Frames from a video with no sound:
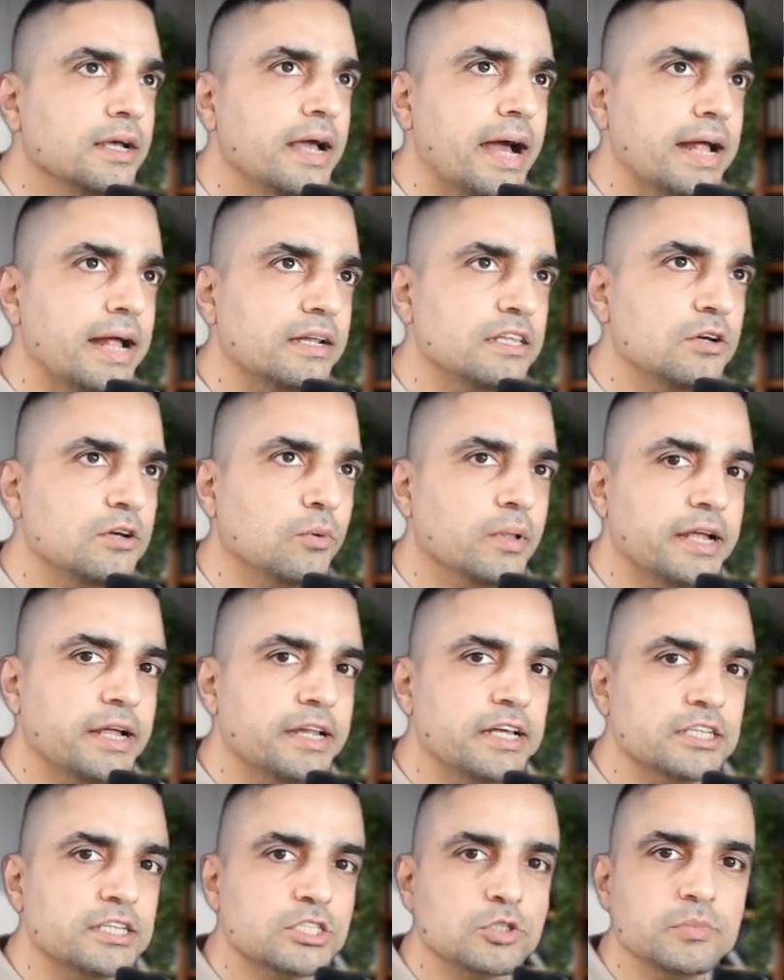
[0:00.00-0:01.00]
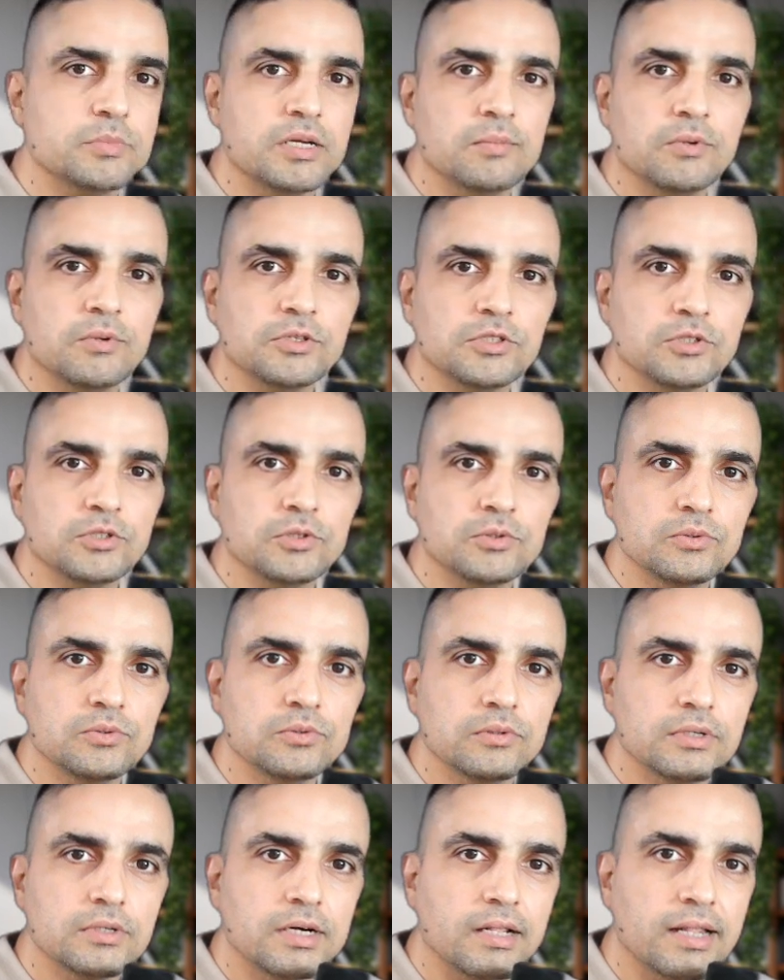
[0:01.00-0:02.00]
And the whole idea is to be able
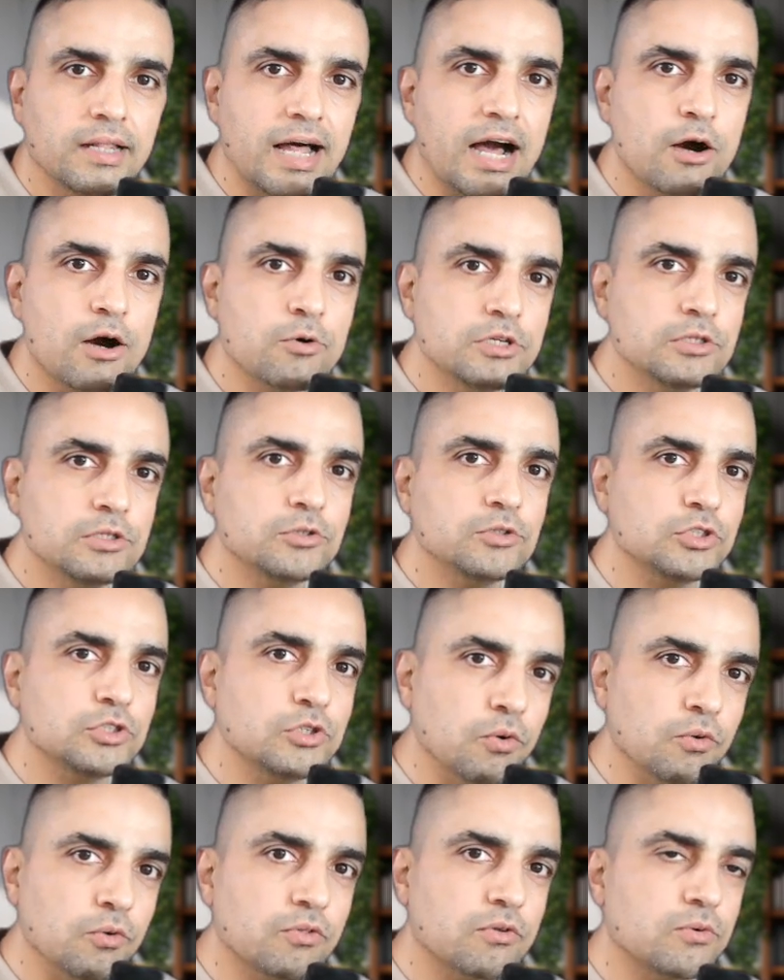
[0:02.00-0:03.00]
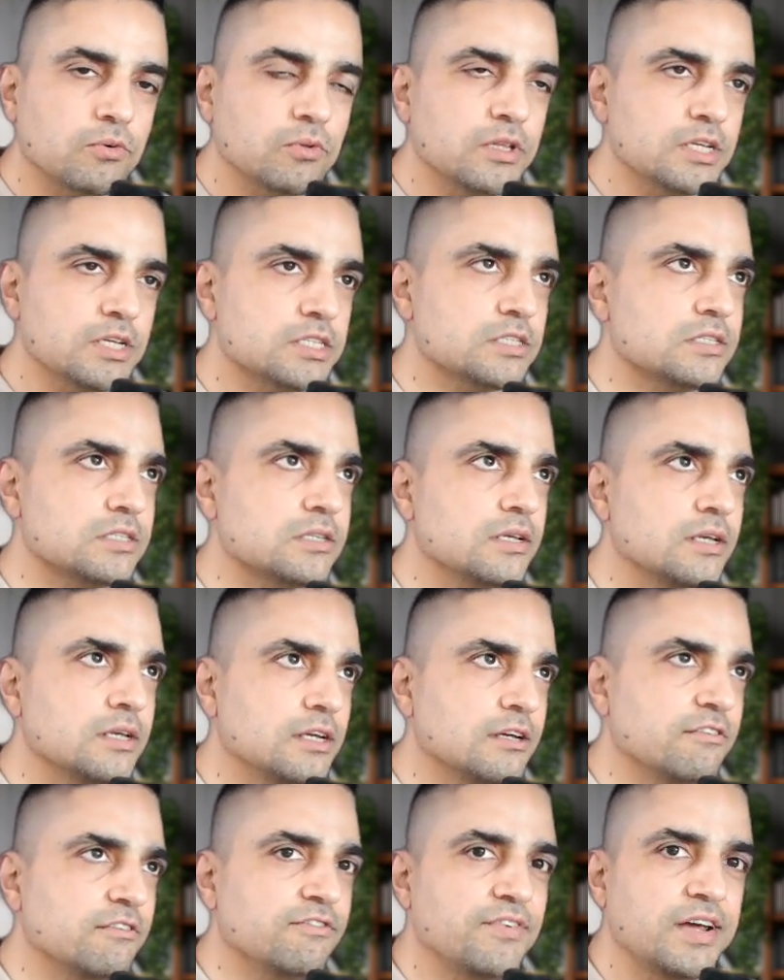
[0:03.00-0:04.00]
to allow you to go through this
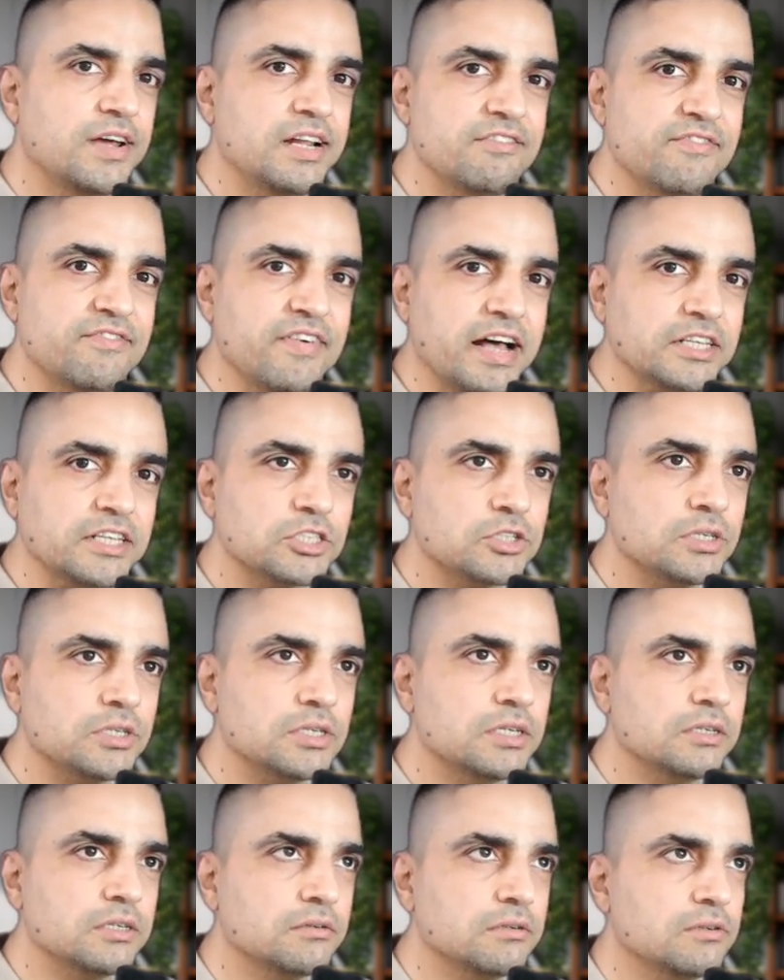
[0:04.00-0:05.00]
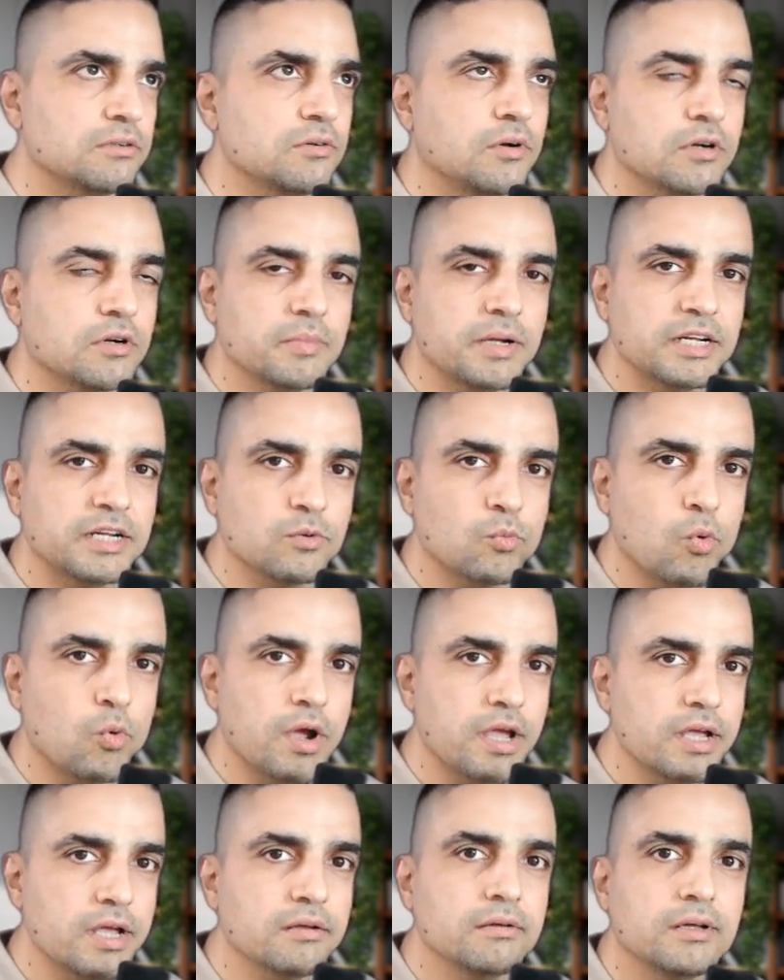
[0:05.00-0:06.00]
fairly faster, automate the
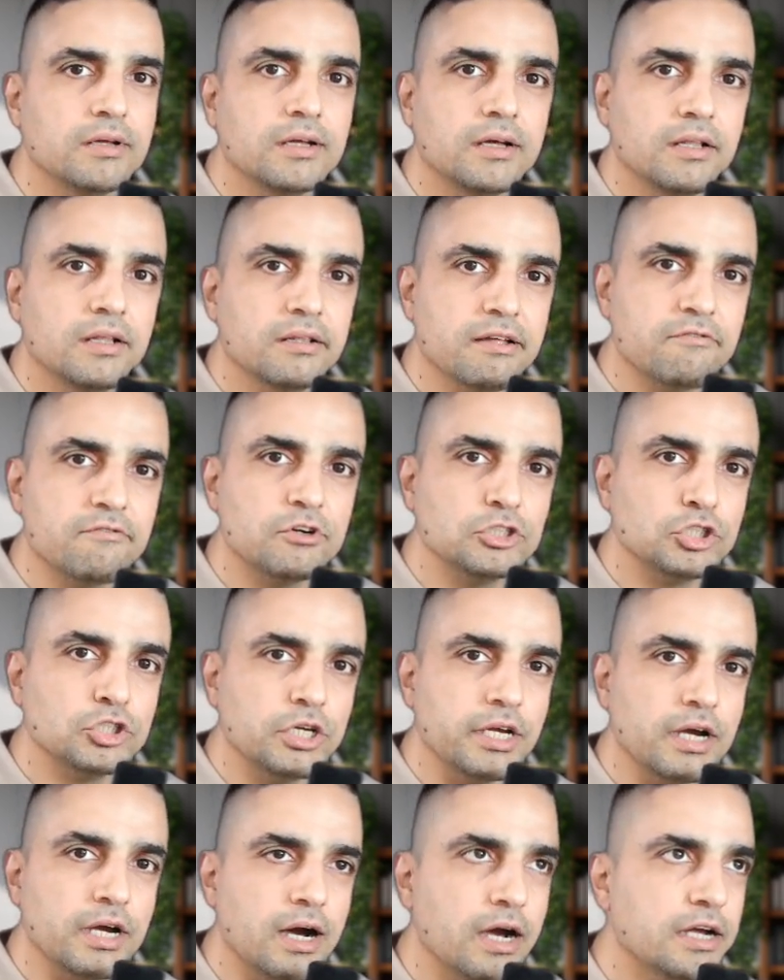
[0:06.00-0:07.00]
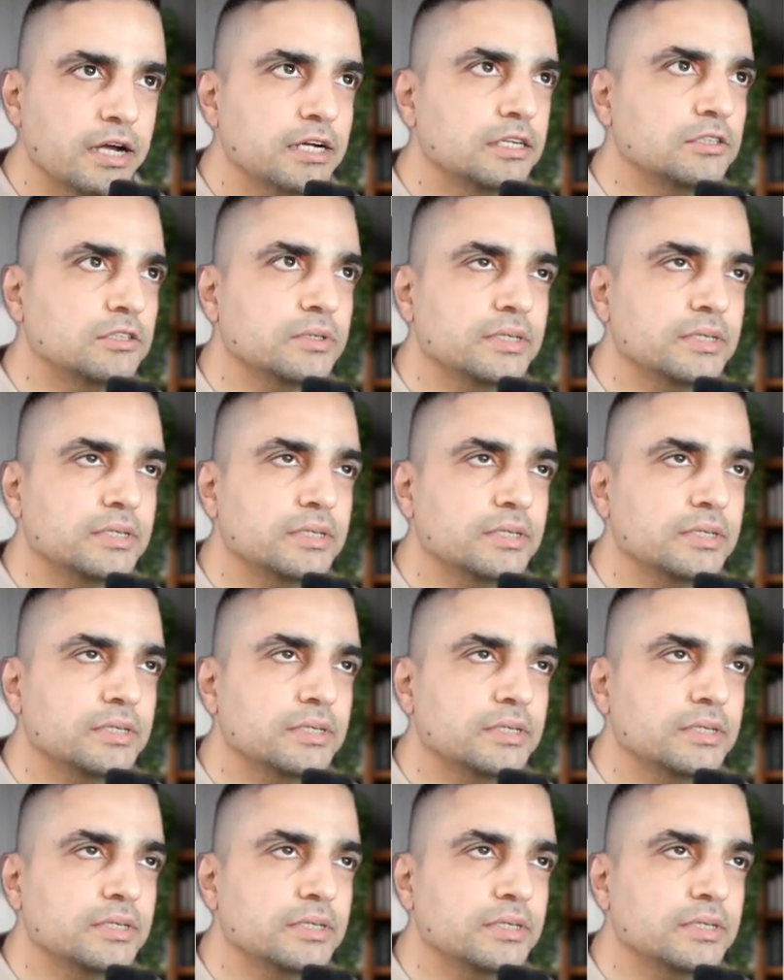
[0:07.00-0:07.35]
way, leverage AI